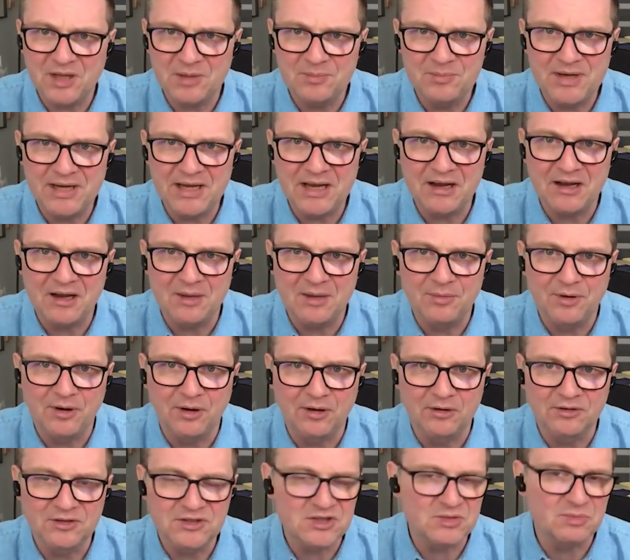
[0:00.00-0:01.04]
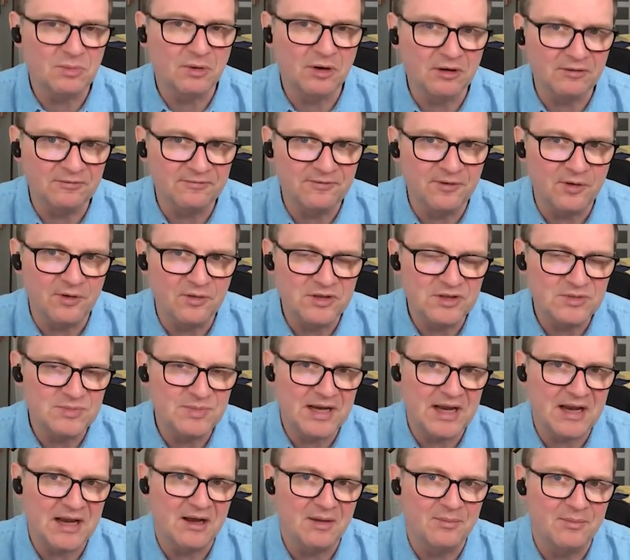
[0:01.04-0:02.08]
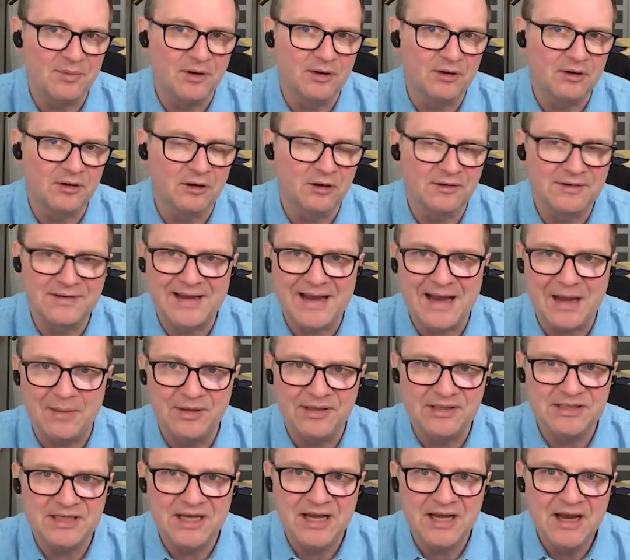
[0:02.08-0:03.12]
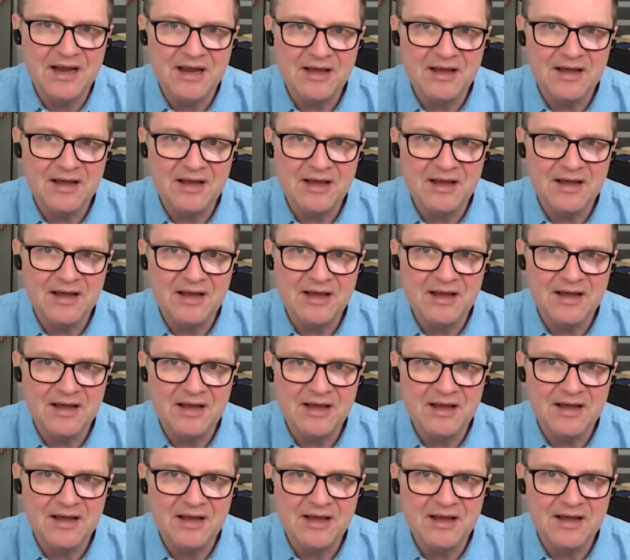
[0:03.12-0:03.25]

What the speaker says: picking up our smartphones, picking up our tablets,